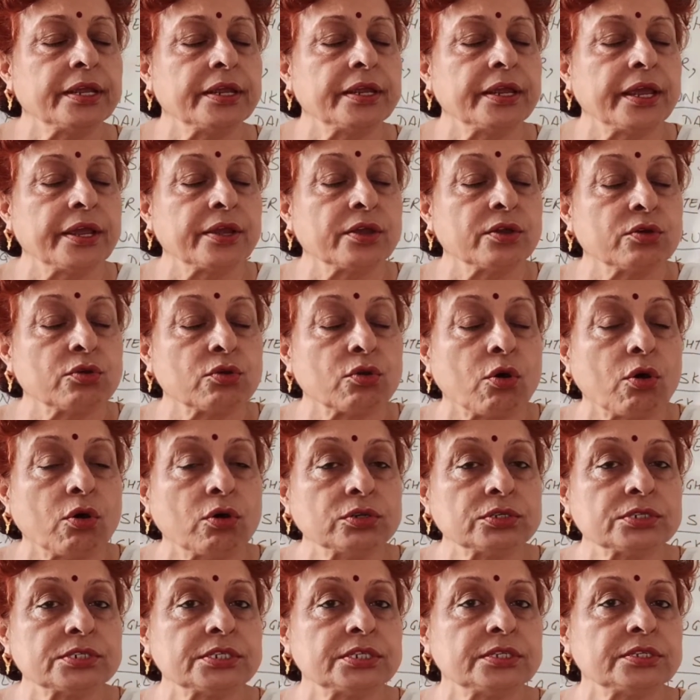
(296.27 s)

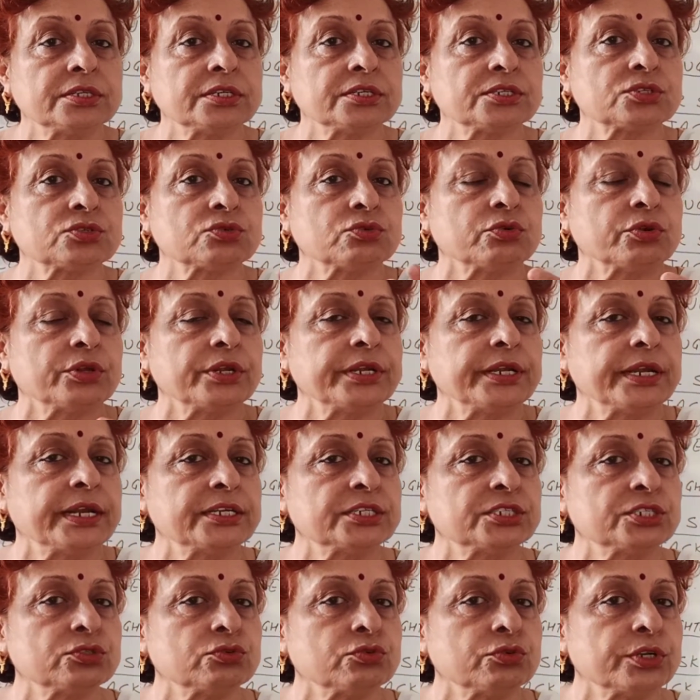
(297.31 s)
engrossed in the story, and
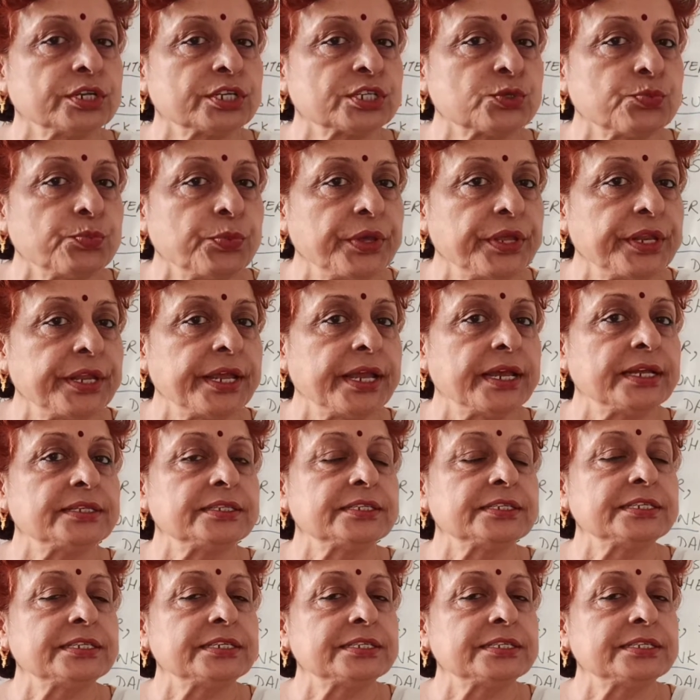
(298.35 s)
she could experience